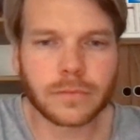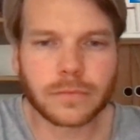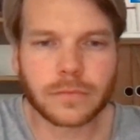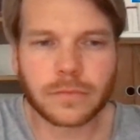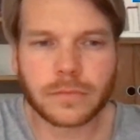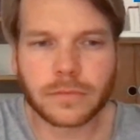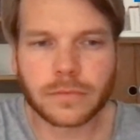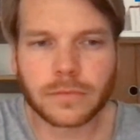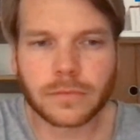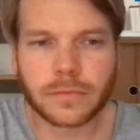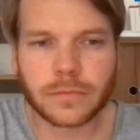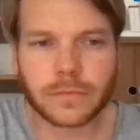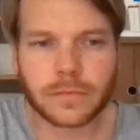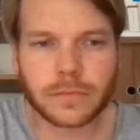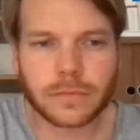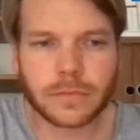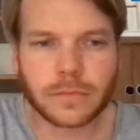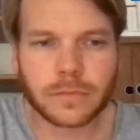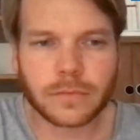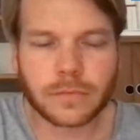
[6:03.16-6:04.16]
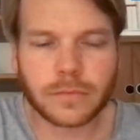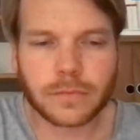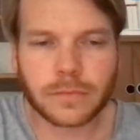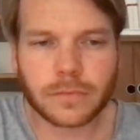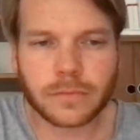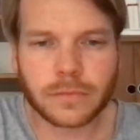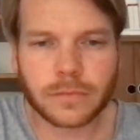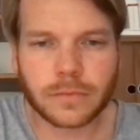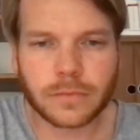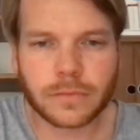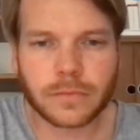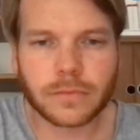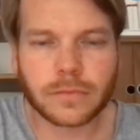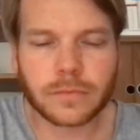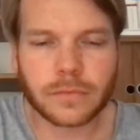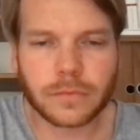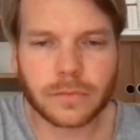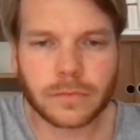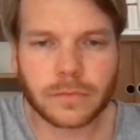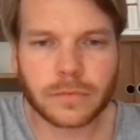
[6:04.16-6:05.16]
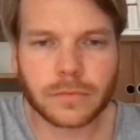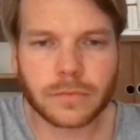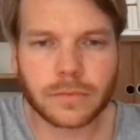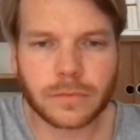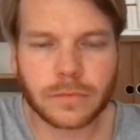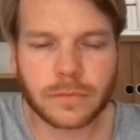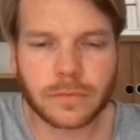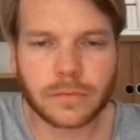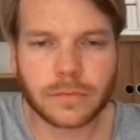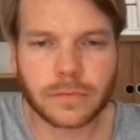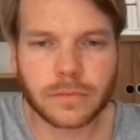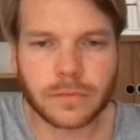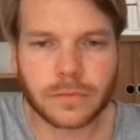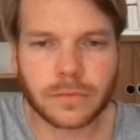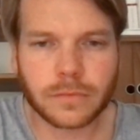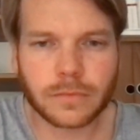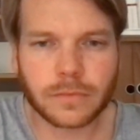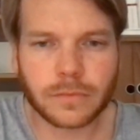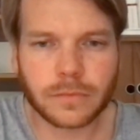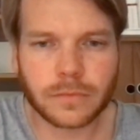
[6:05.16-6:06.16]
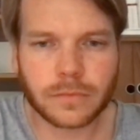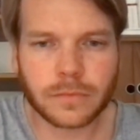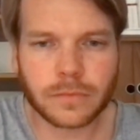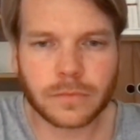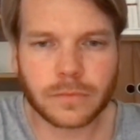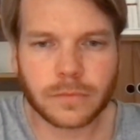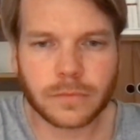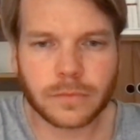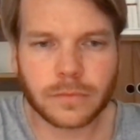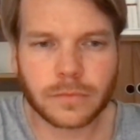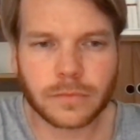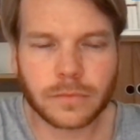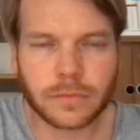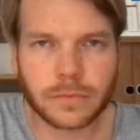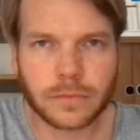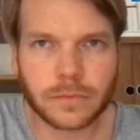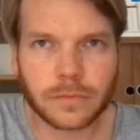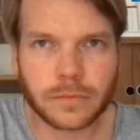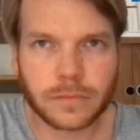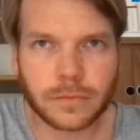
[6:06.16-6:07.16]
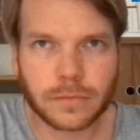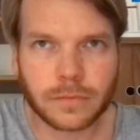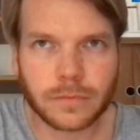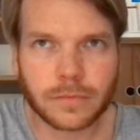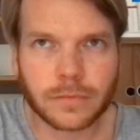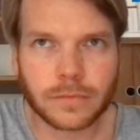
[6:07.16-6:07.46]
No words are spoken by the person on screen.